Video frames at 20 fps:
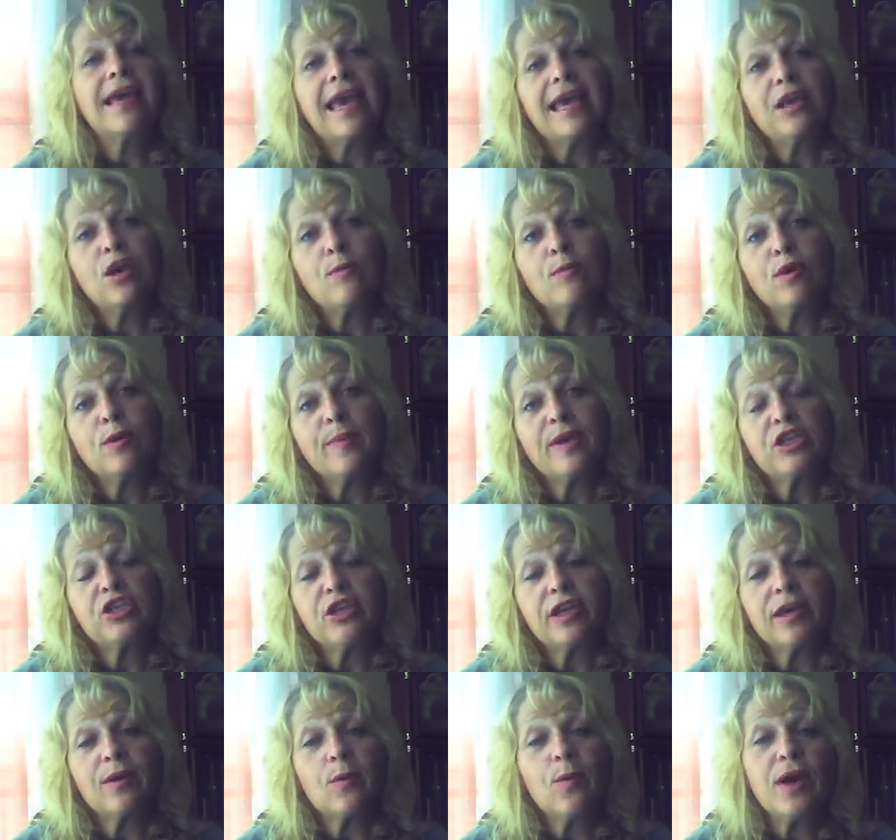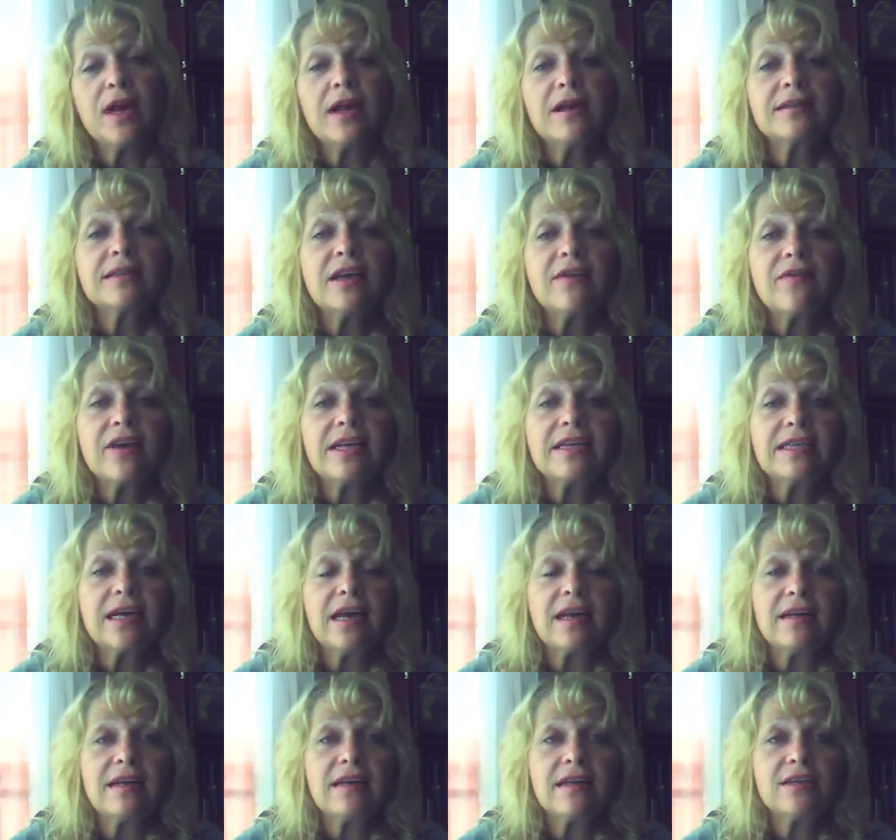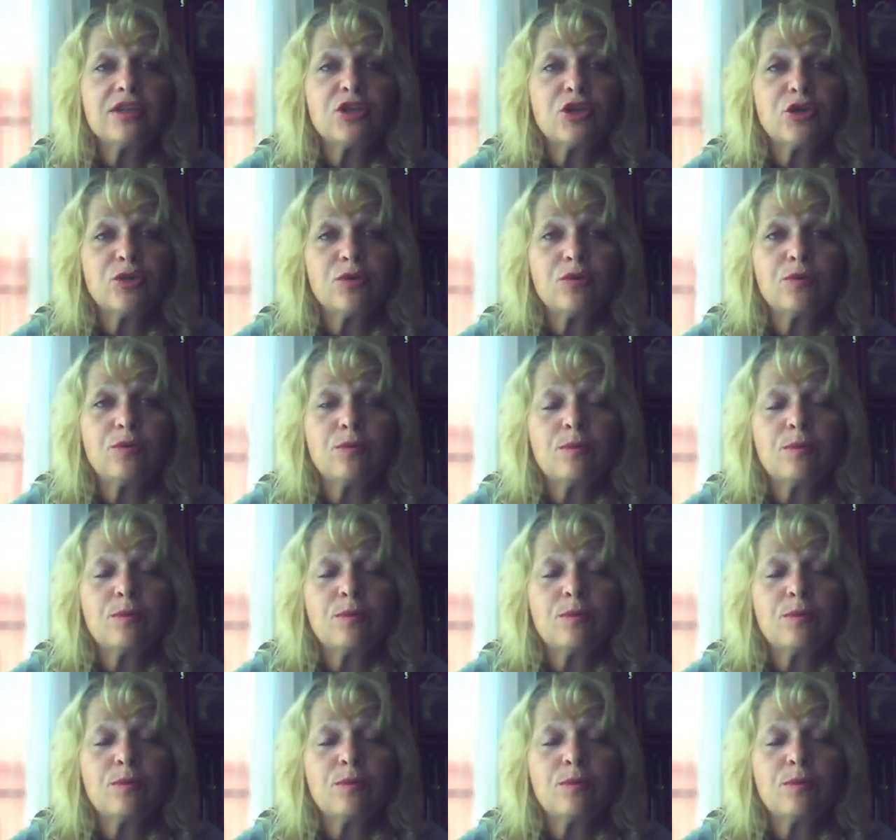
Okay, no more bitching. What else have I done to